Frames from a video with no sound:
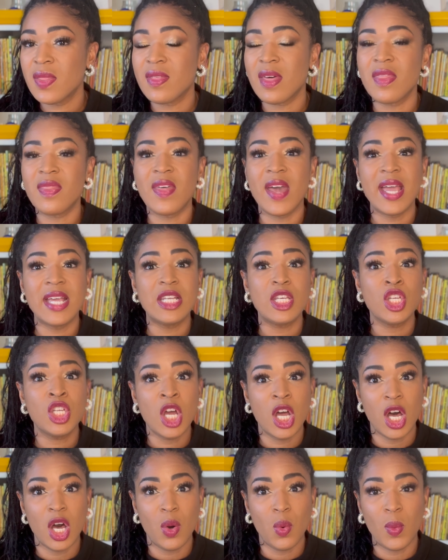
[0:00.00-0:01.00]
that they
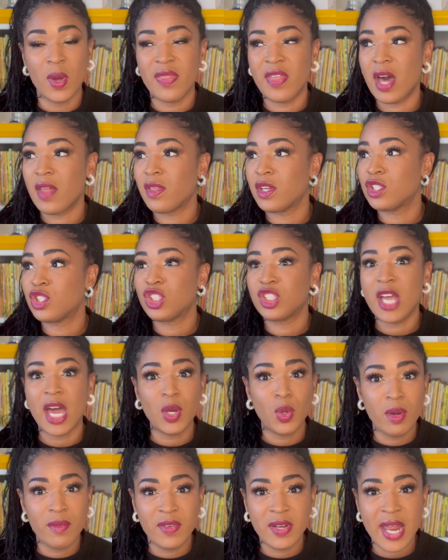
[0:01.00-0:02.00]
know without a
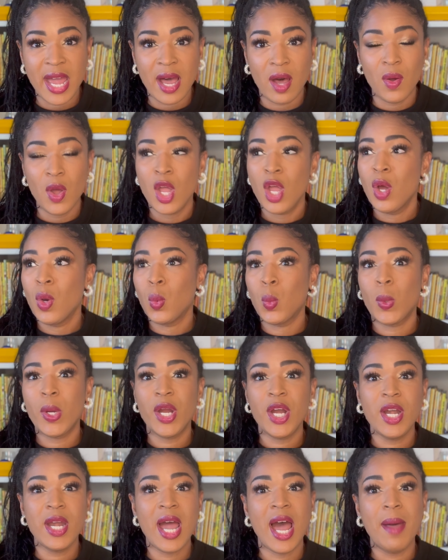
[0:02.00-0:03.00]
shadow of a doubt, we're
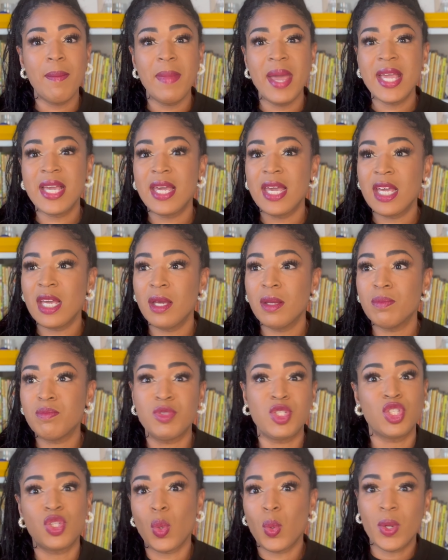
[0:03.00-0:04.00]
not making
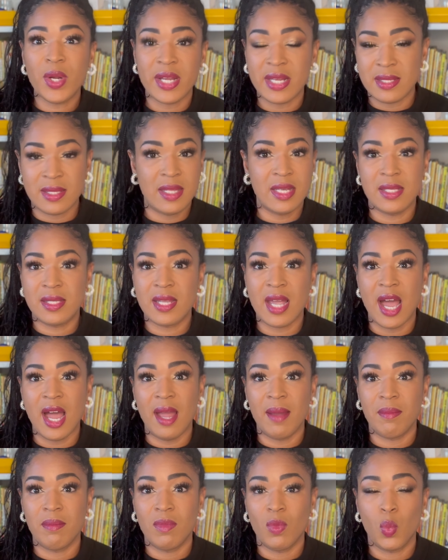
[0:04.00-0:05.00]
stories this
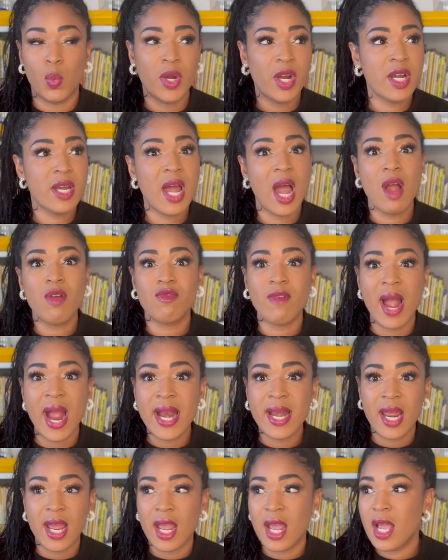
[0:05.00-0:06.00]
time. We're not
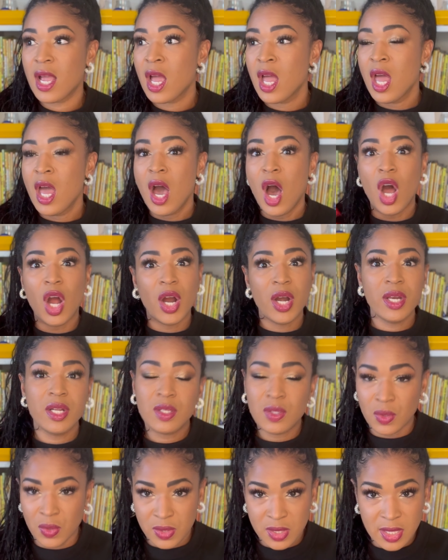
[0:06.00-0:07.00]
writing
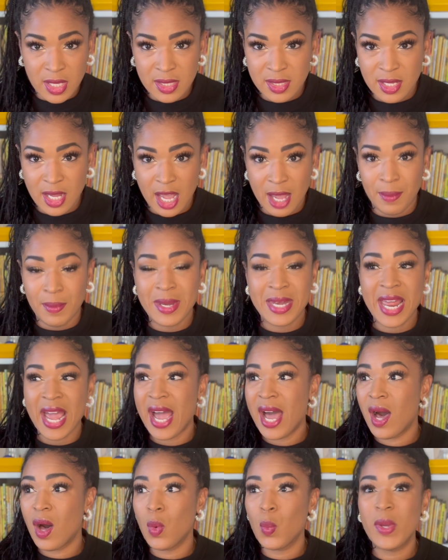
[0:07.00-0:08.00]
articles this time.
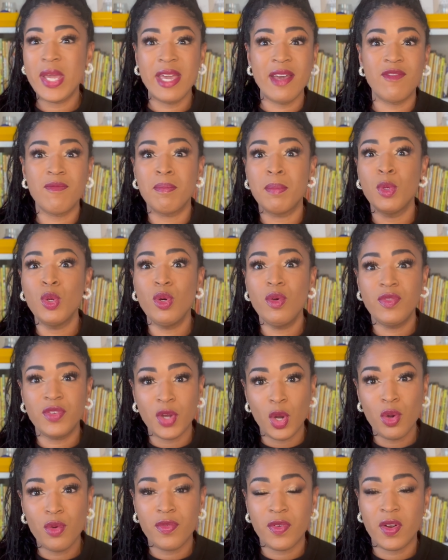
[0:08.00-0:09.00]
Now we have moved
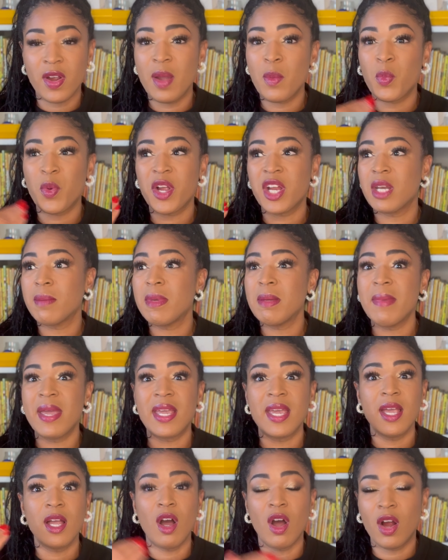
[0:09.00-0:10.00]
over and we're going to be
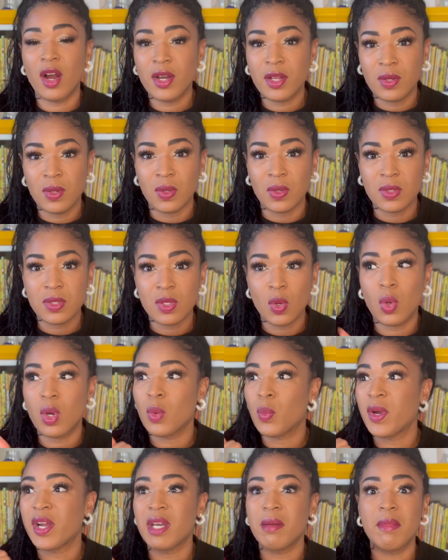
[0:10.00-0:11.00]
making articles or
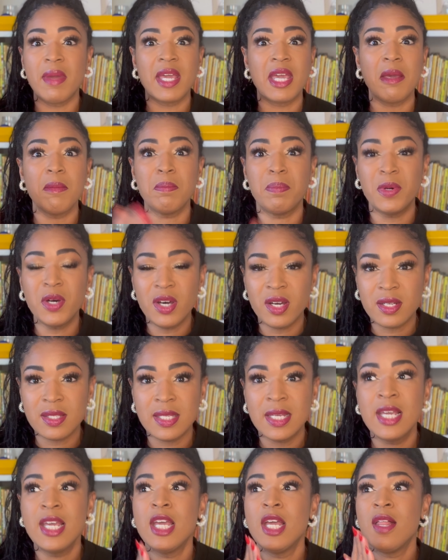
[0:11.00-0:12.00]
we're going to be making books
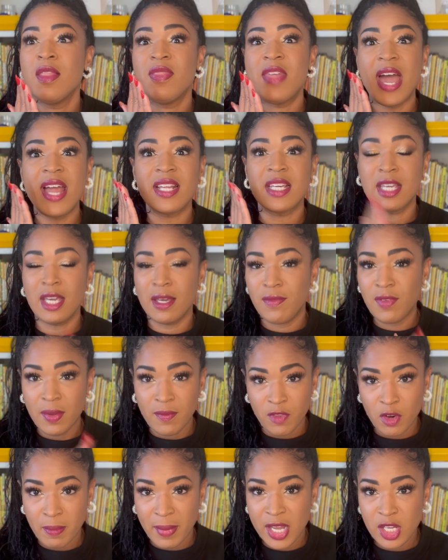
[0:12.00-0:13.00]
that give
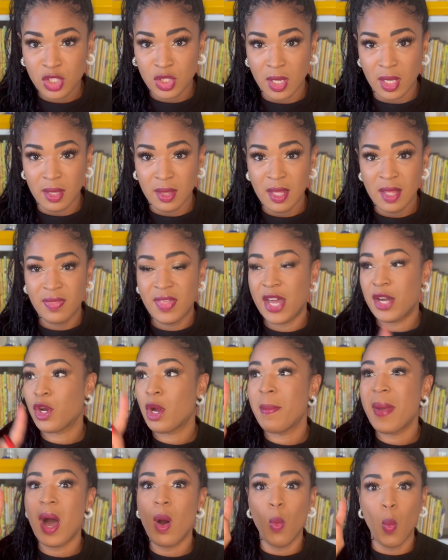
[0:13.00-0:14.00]
information that are about